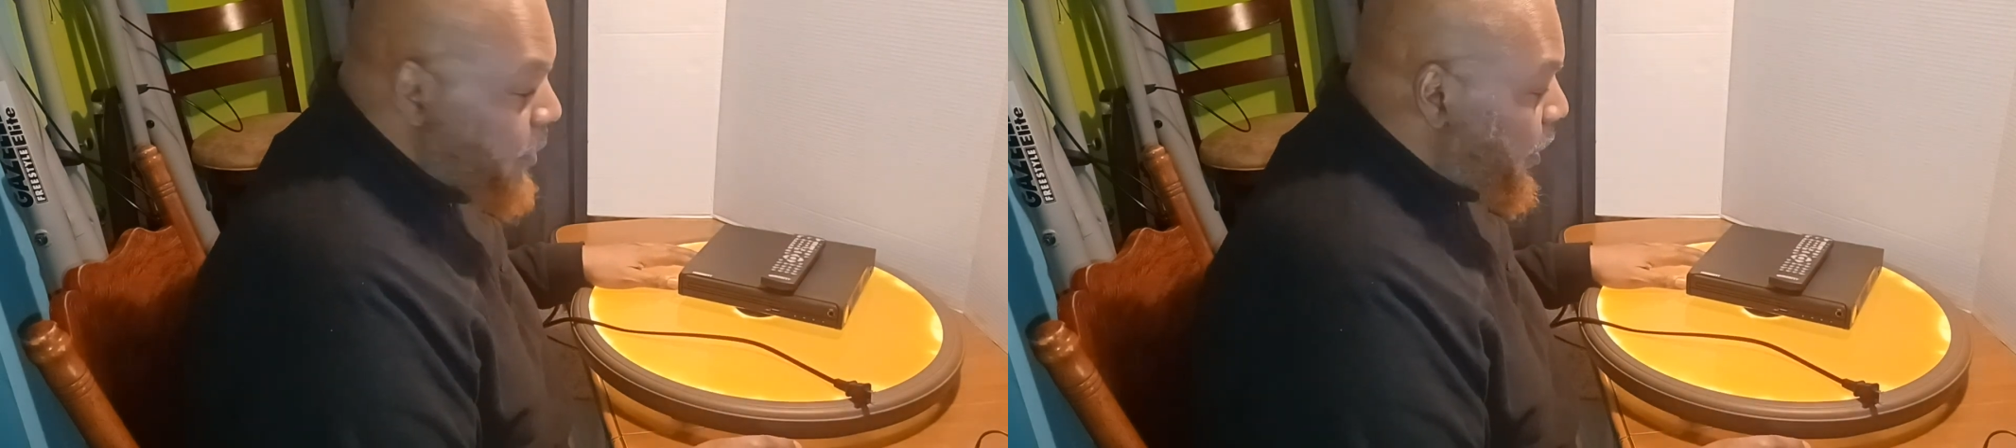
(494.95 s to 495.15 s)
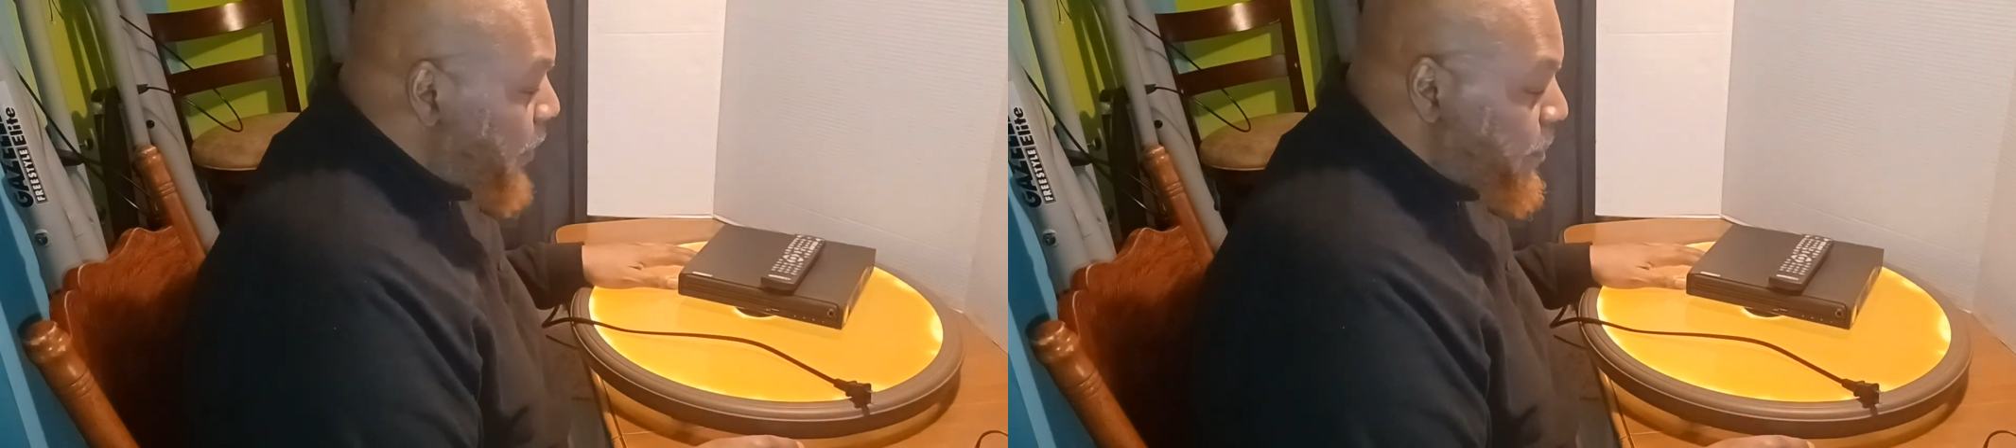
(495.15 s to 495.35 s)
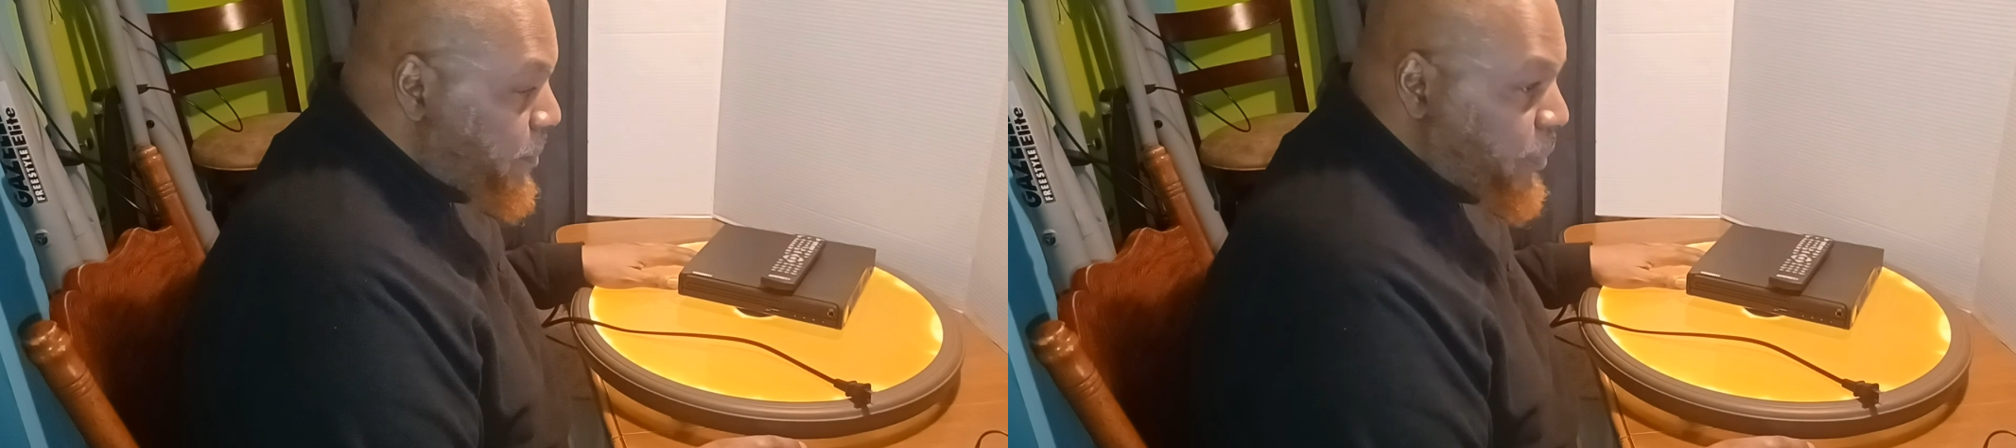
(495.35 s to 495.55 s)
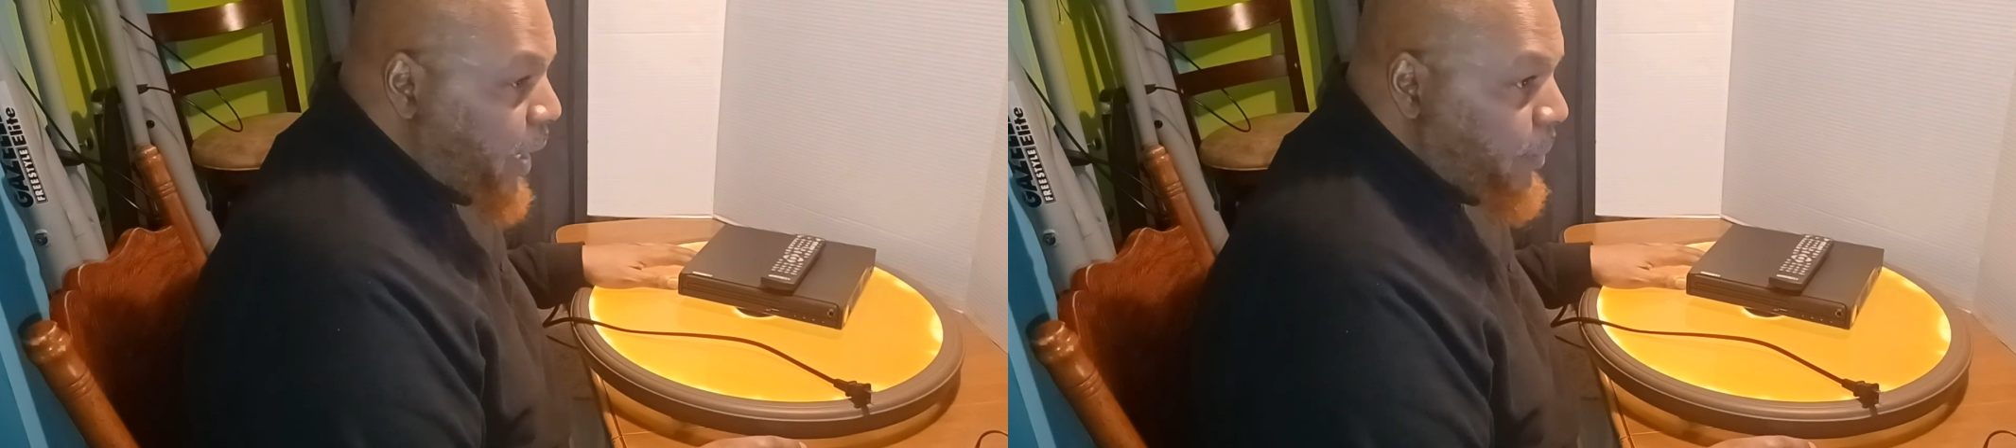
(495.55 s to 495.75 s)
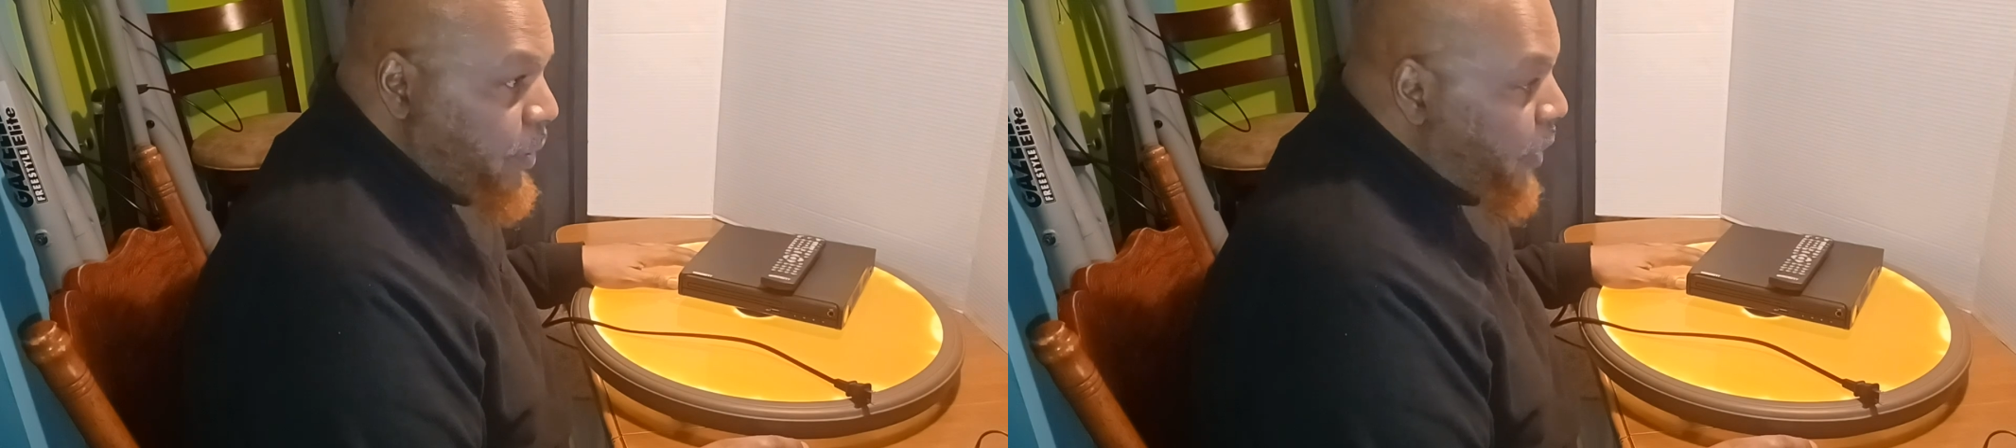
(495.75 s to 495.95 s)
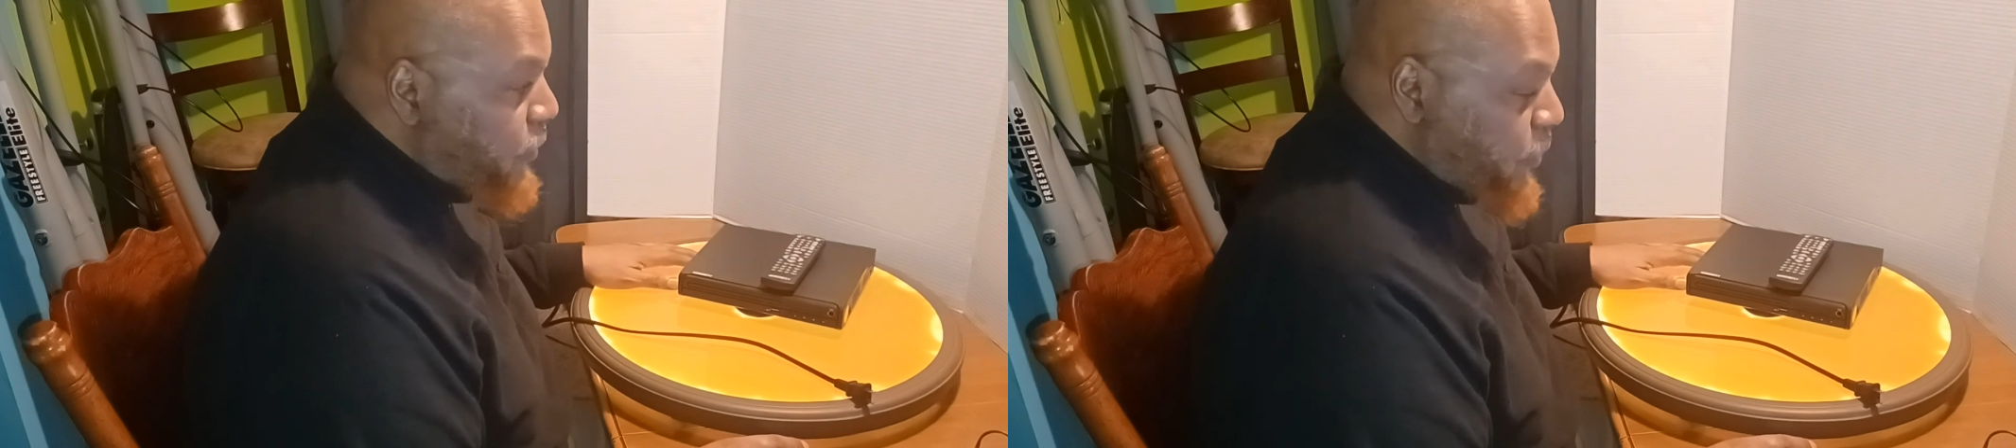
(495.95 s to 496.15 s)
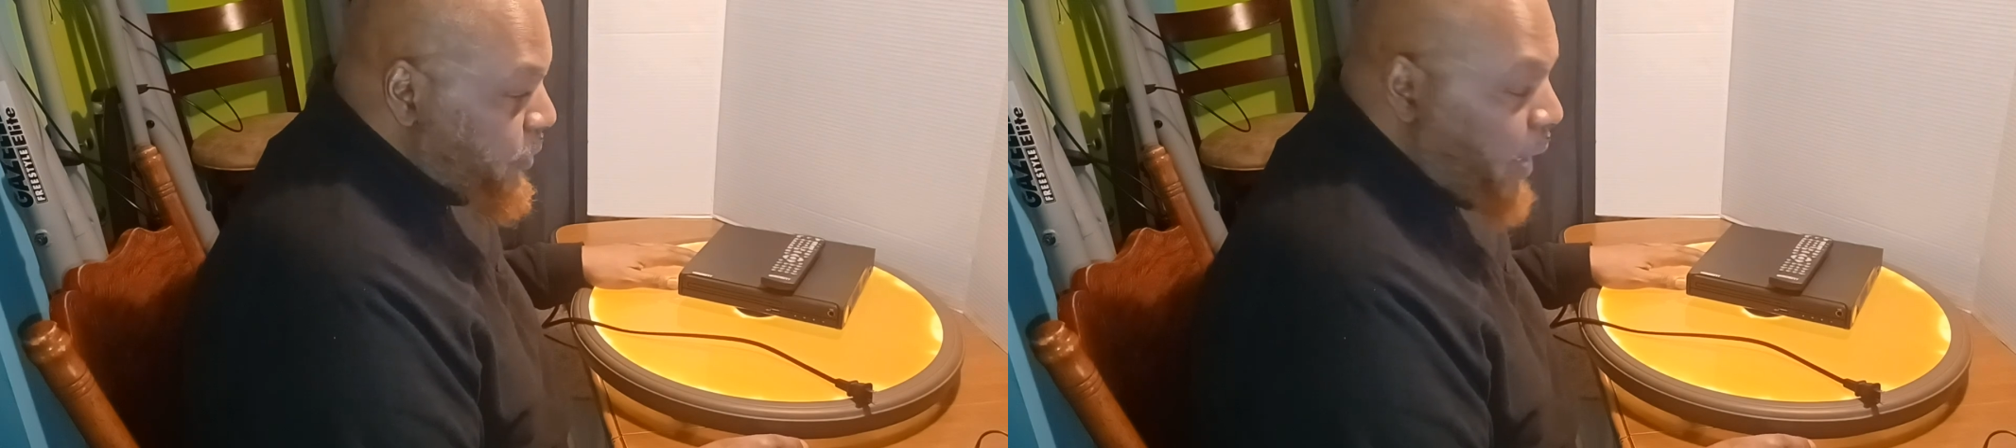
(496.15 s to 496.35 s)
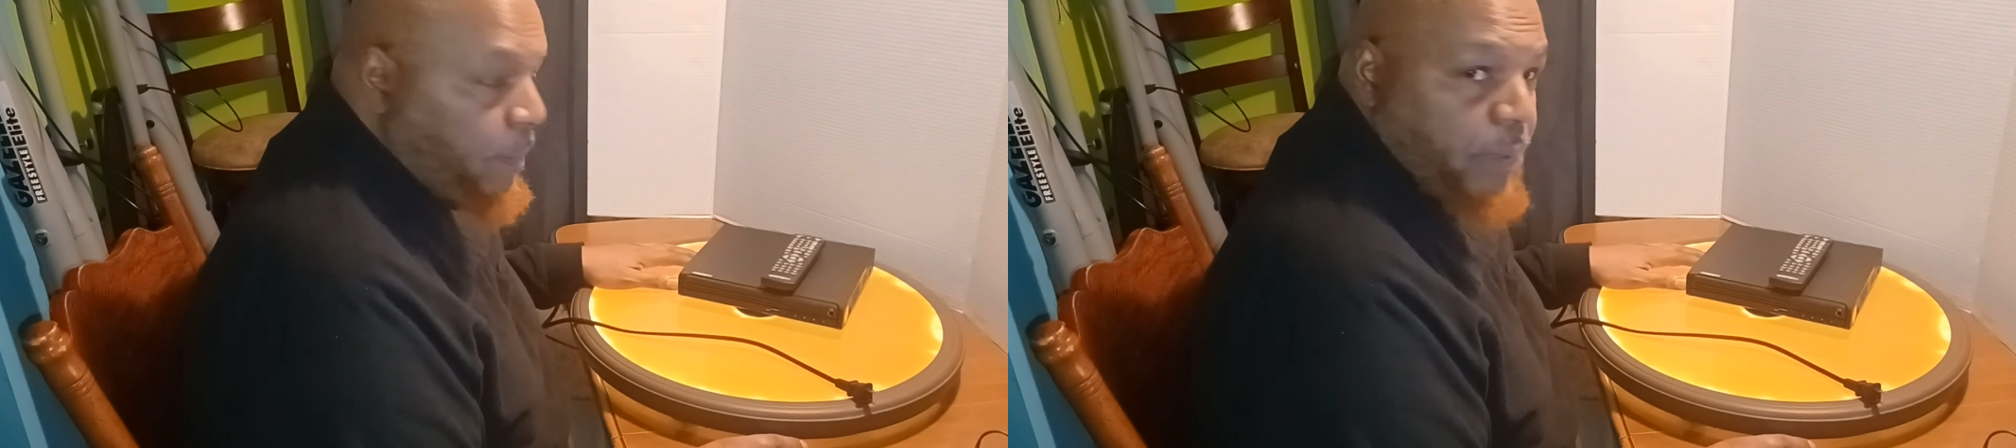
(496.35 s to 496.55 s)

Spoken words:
are probably also not